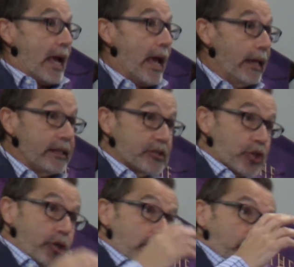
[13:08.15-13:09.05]
And
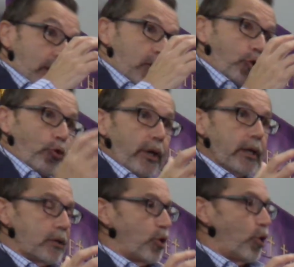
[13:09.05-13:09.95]
it's going to be
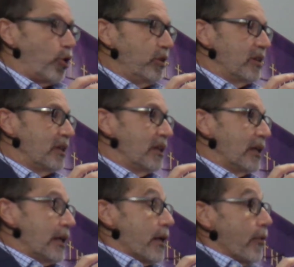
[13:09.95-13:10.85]
critical
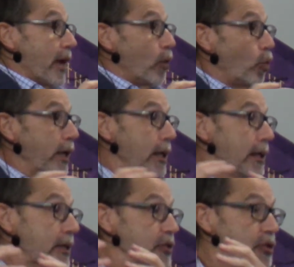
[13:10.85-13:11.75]
that
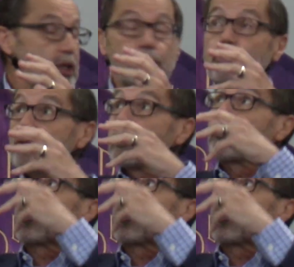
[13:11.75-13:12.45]
we continue to